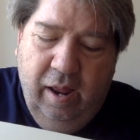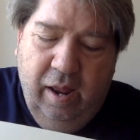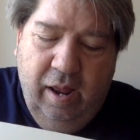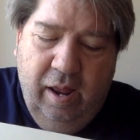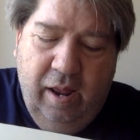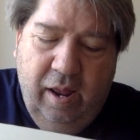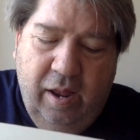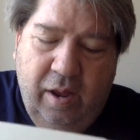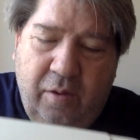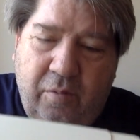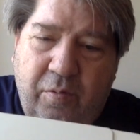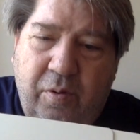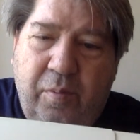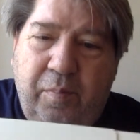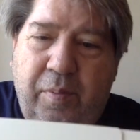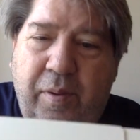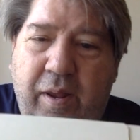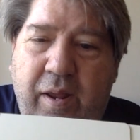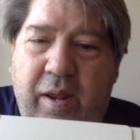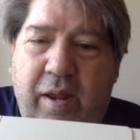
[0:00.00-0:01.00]
would
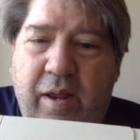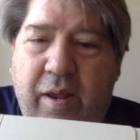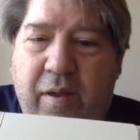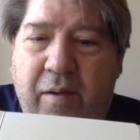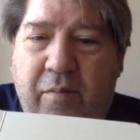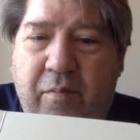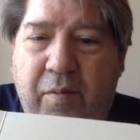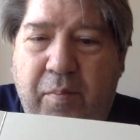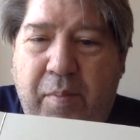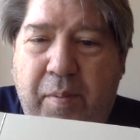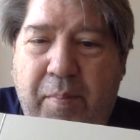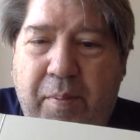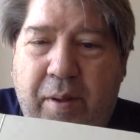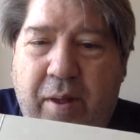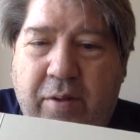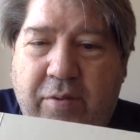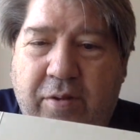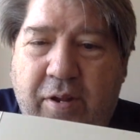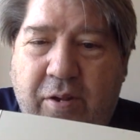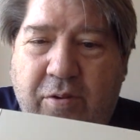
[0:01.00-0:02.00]
be
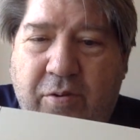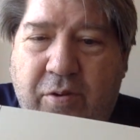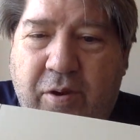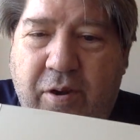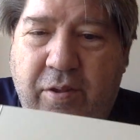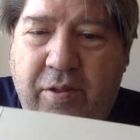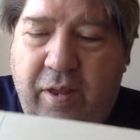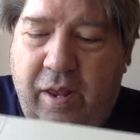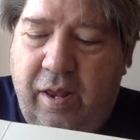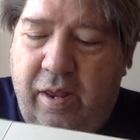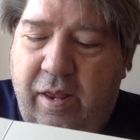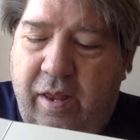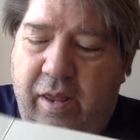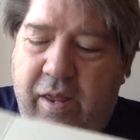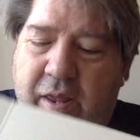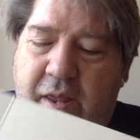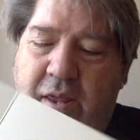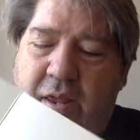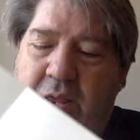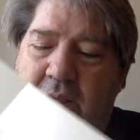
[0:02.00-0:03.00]
past that sort of thing.
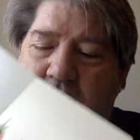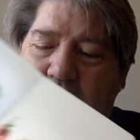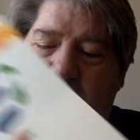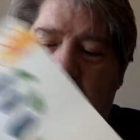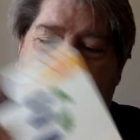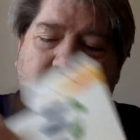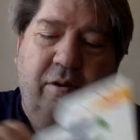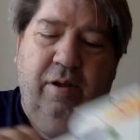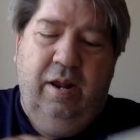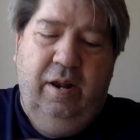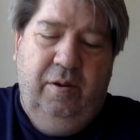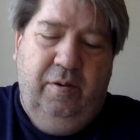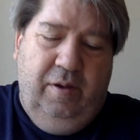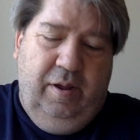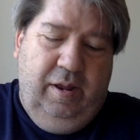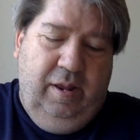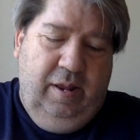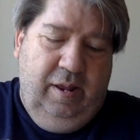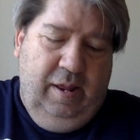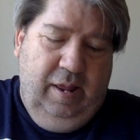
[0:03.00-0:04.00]
So
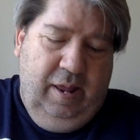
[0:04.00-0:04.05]
anyway,